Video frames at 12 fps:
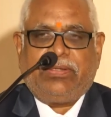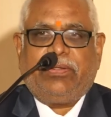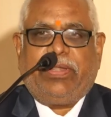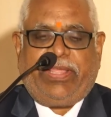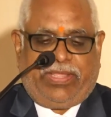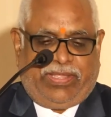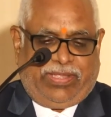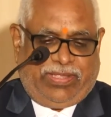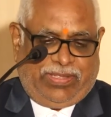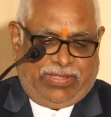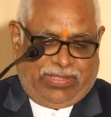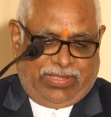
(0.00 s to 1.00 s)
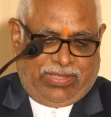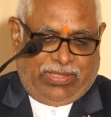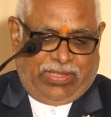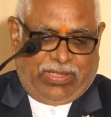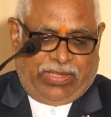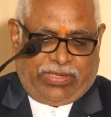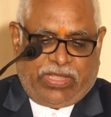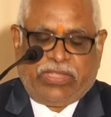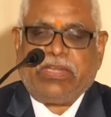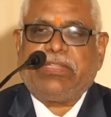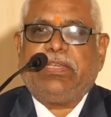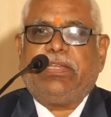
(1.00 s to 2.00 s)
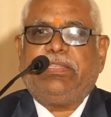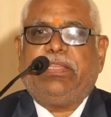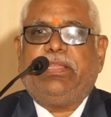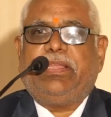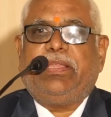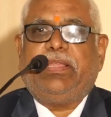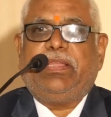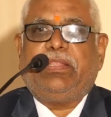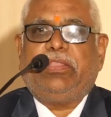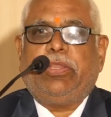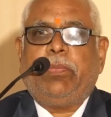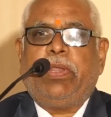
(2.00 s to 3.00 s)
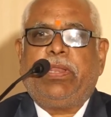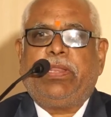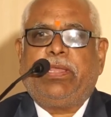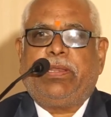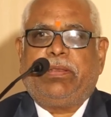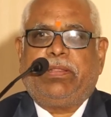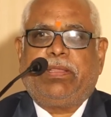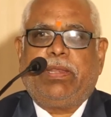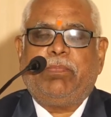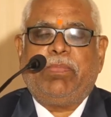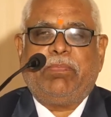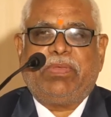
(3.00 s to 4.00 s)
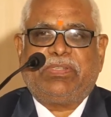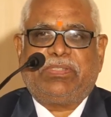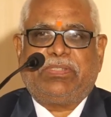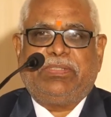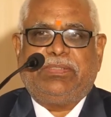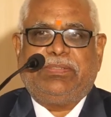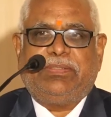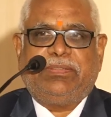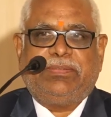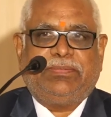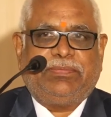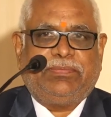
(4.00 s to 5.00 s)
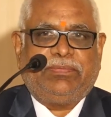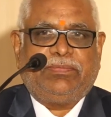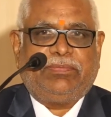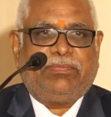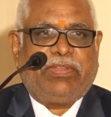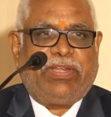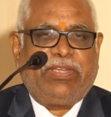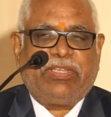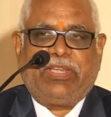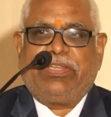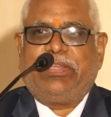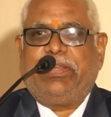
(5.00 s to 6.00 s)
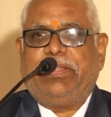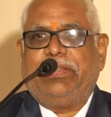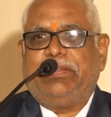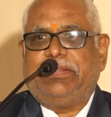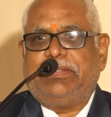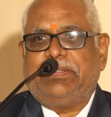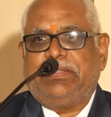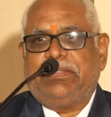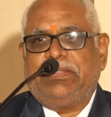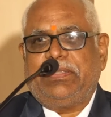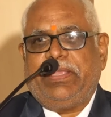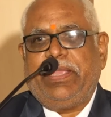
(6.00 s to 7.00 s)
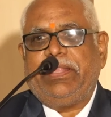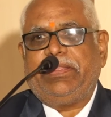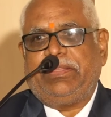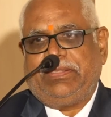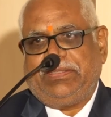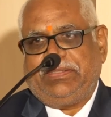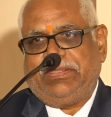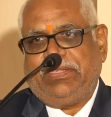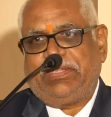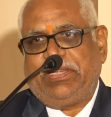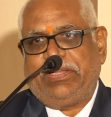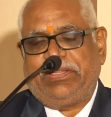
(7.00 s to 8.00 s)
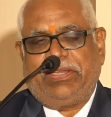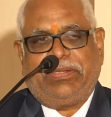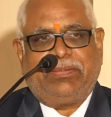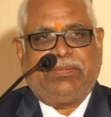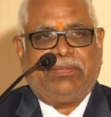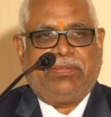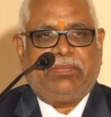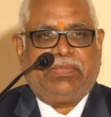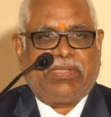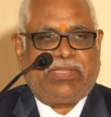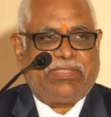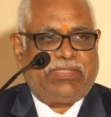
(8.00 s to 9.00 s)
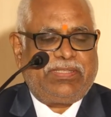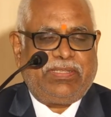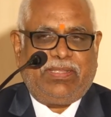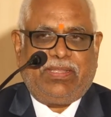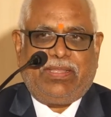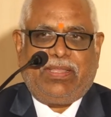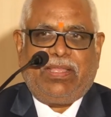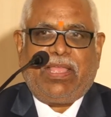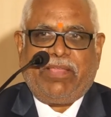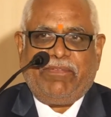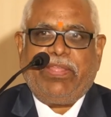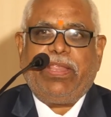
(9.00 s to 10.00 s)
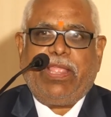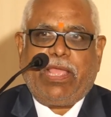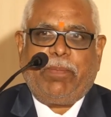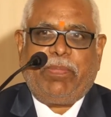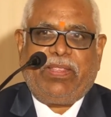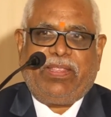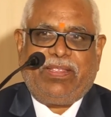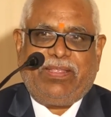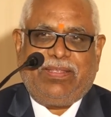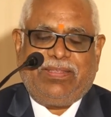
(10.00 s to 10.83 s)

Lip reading: Today, I congratulate the Thirumal Nagar club members for installing the 8th installation because I'm very happy.